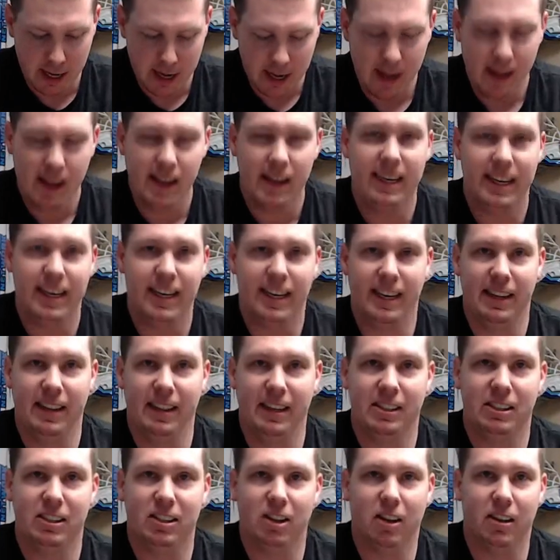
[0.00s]
getting
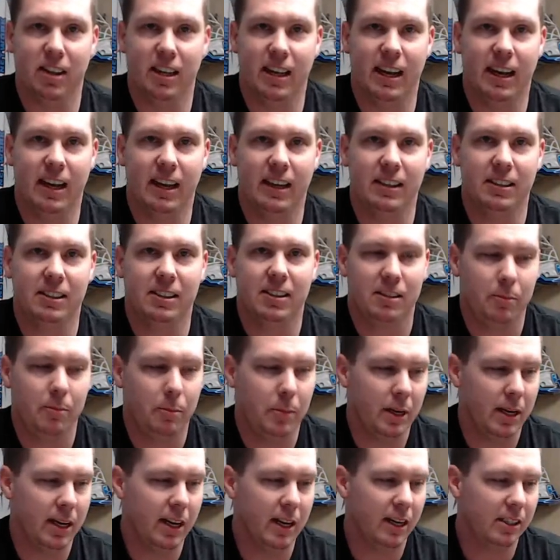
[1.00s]
this on the ice
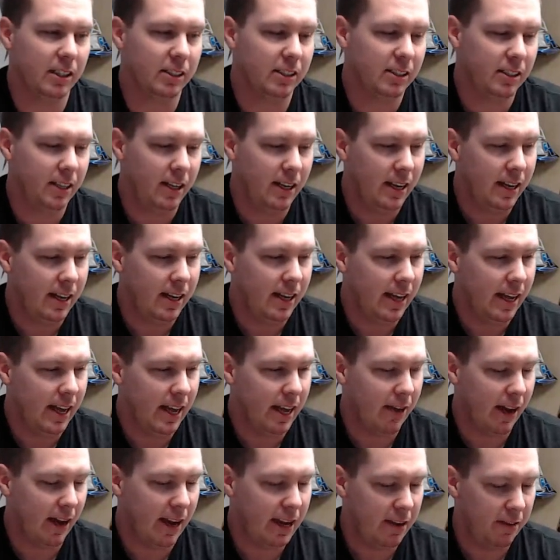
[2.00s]
because if
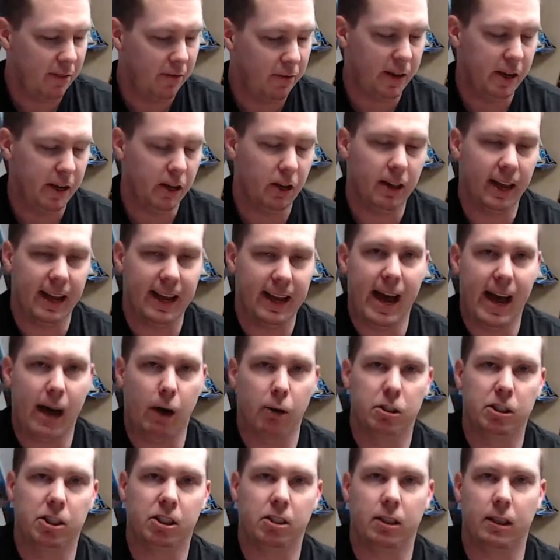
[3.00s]
I can feel like how
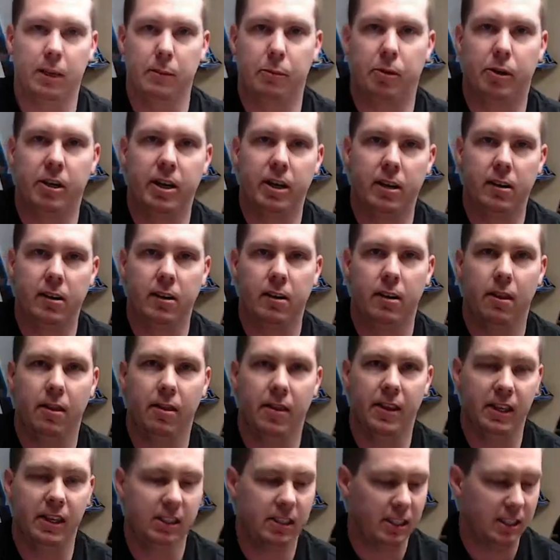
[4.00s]
slippery
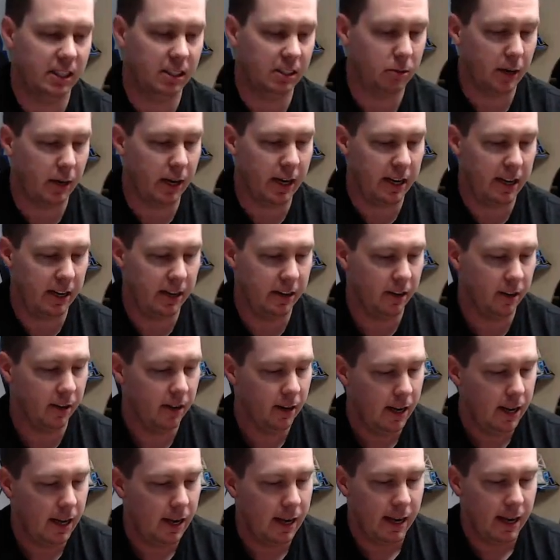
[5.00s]
this is right here,
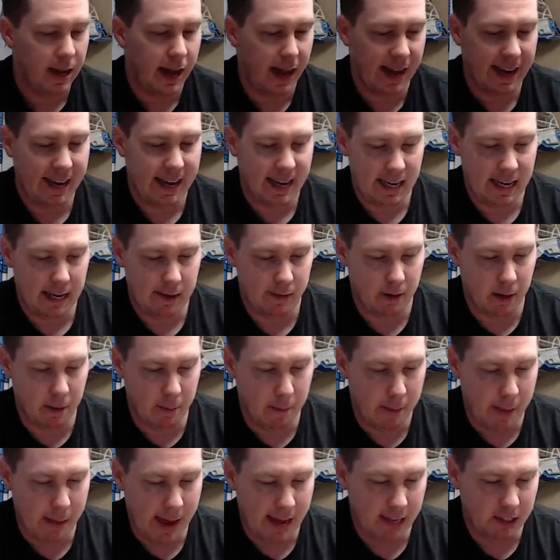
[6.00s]
I can't even
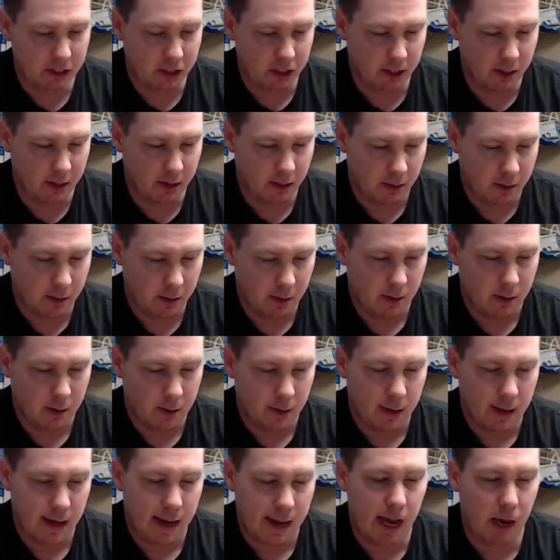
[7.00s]
imagine
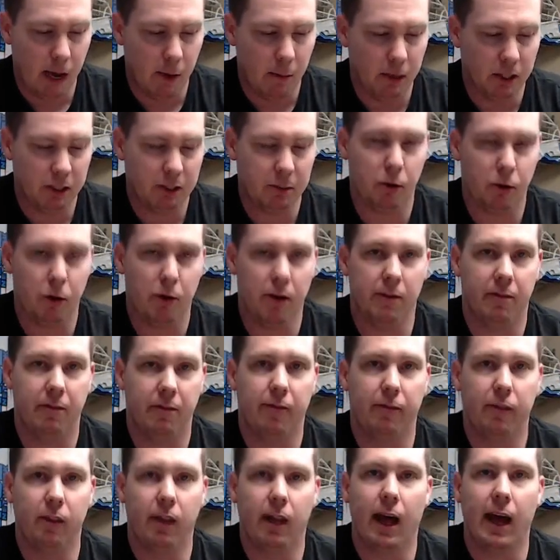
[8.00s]
how much I'm going to
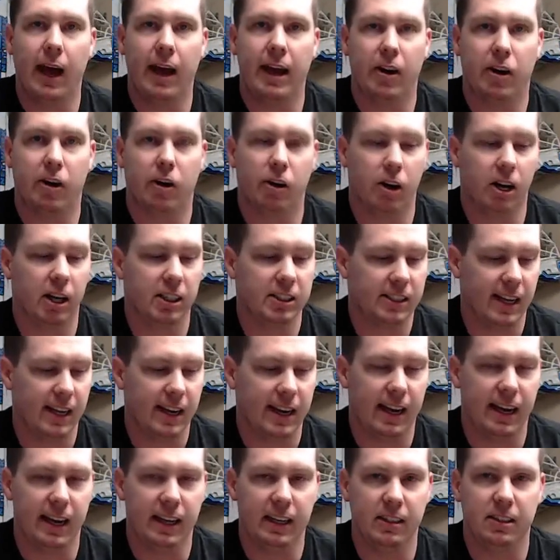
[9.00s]
fly across that
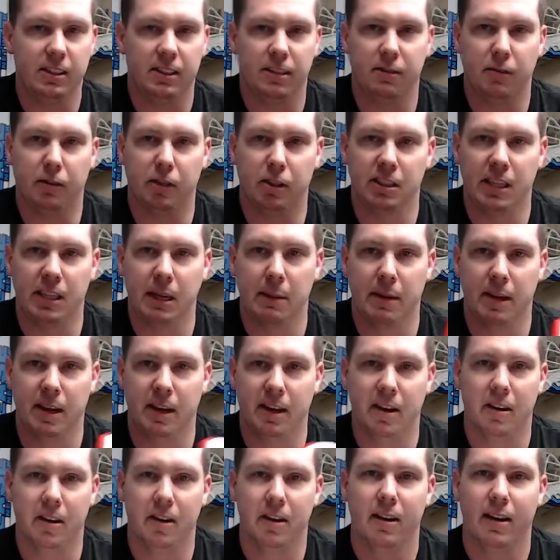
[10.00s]
ice the first time
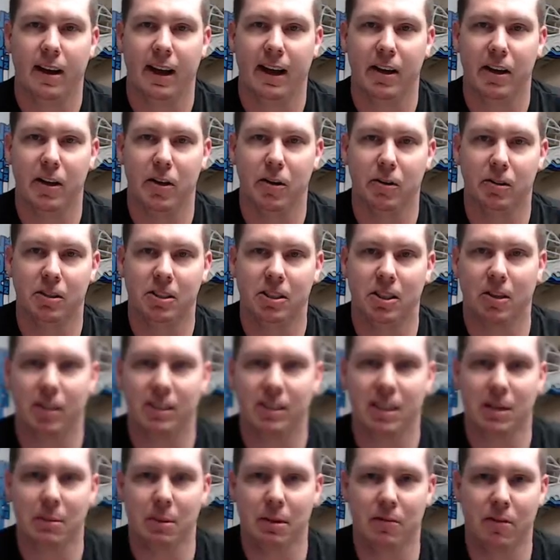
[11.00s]
I, I go, so it's going
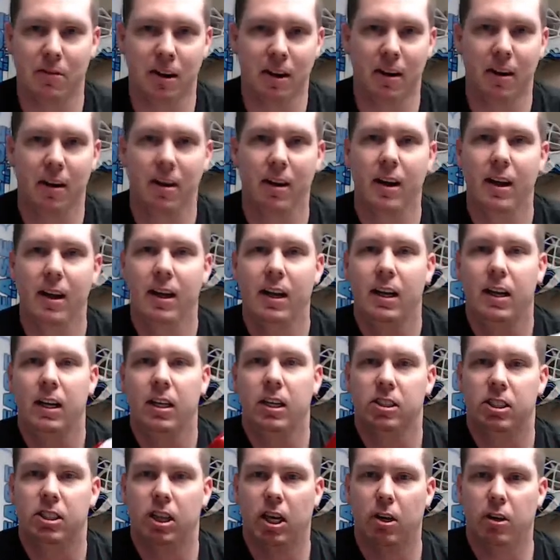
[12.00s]
to be fun.
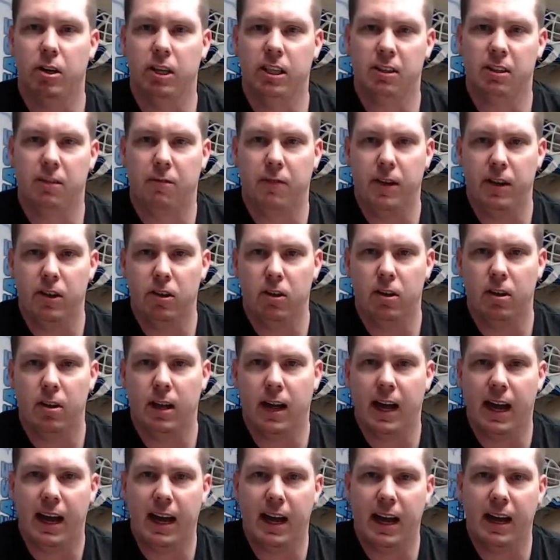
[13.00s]
So does it feel
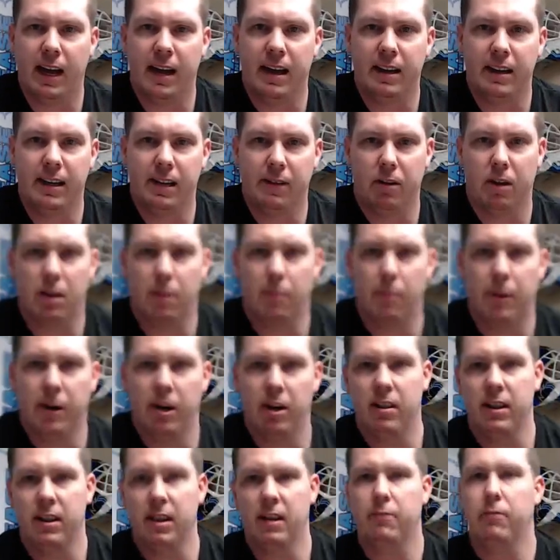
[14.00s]
uh, different compared to
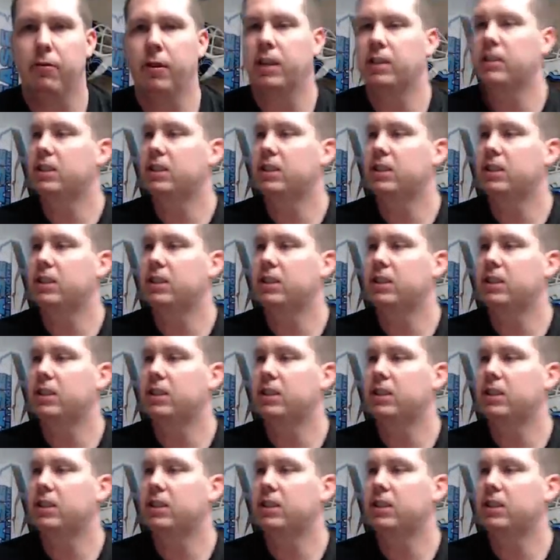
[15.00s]
the E-Flex 2?